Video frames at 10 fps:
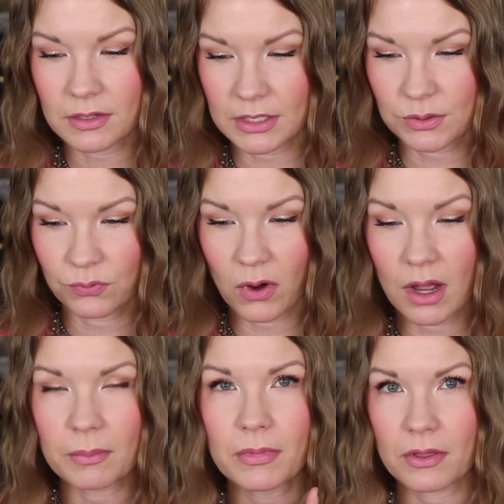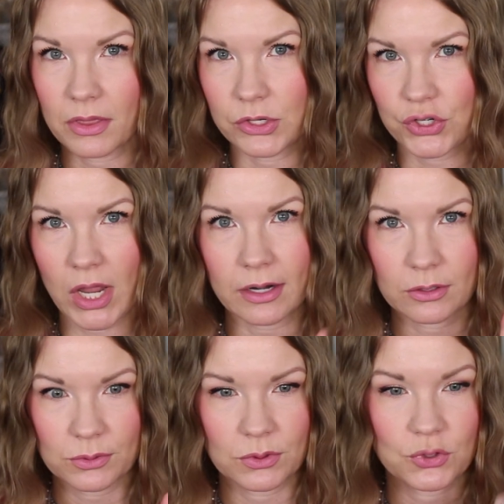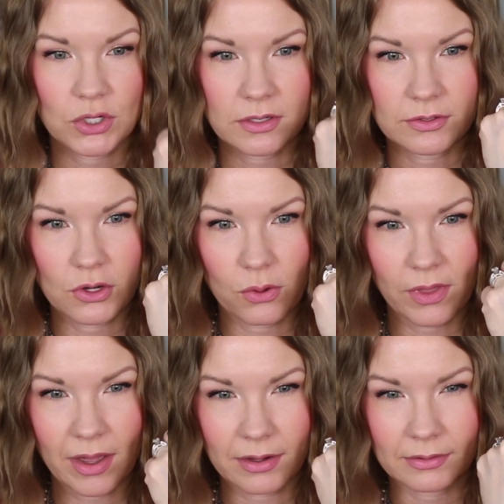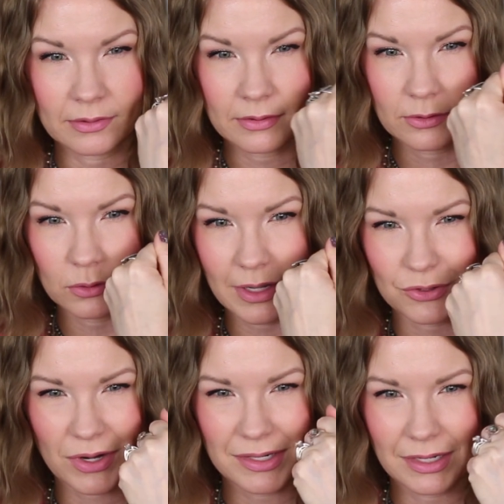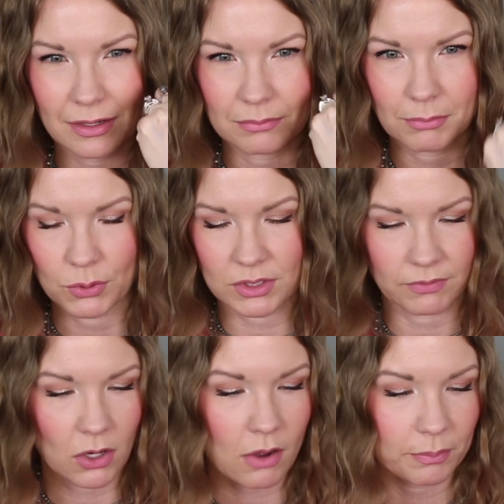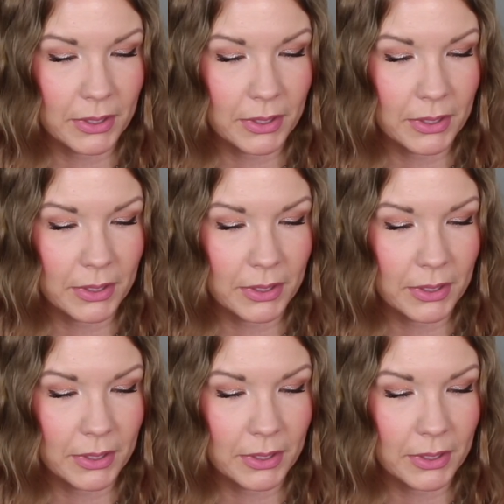It's from the shadows. So just know that little, I tried to get most of it off.